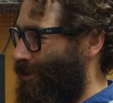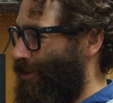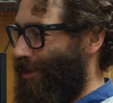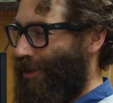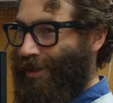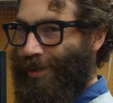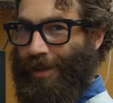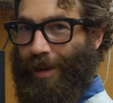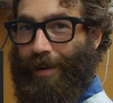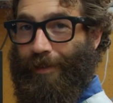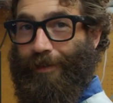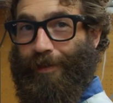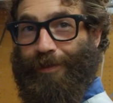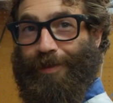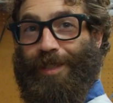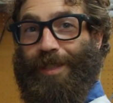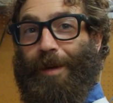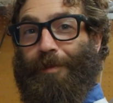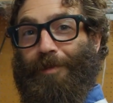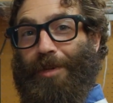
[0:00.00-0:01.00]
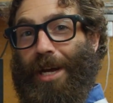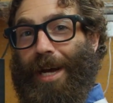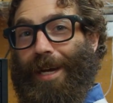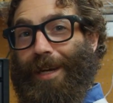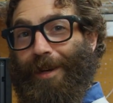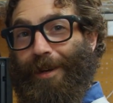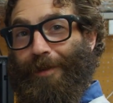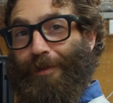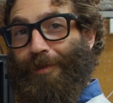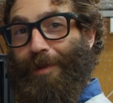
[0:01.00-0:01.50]
just off of some
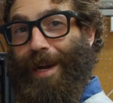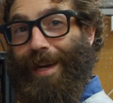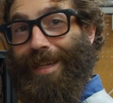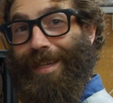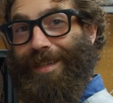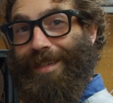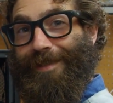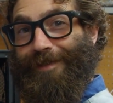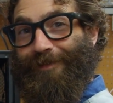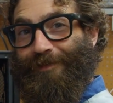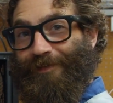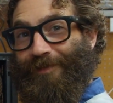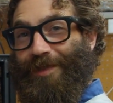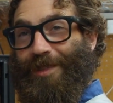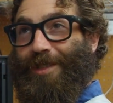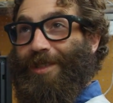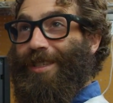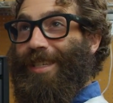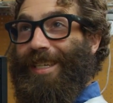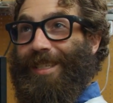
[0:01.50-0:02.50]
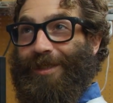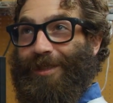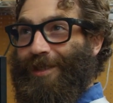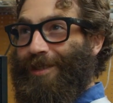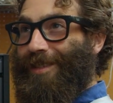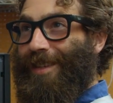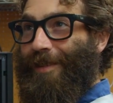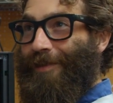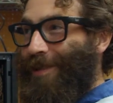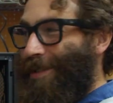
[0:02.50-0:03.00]
guy on Reddit
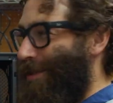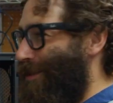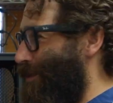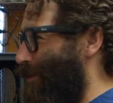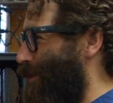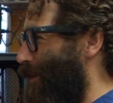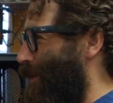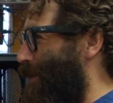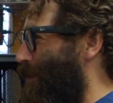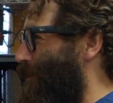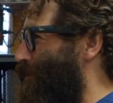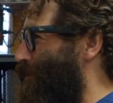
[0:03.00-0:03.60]
6-7 years ago.